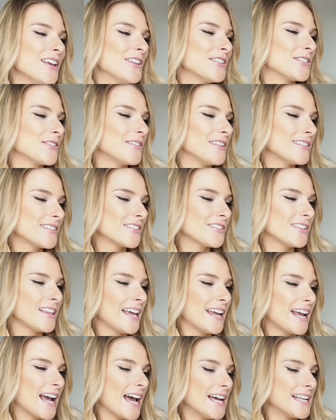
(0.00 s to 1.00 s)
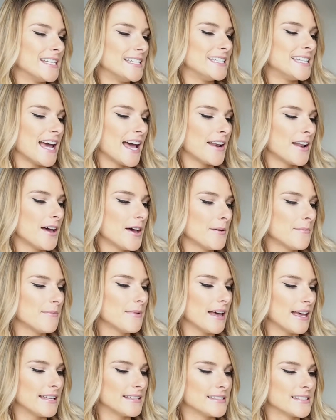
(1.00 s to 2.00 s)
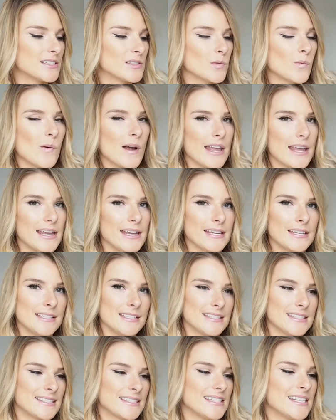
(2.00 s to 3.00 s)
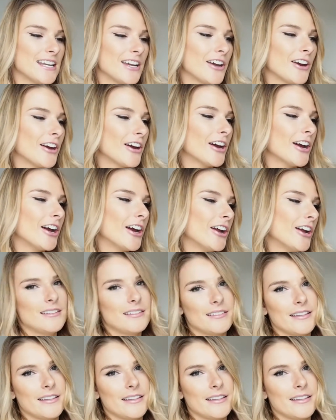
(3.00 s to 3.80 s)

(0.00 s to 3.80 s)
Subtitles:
So these are like a denim and suede sneaker,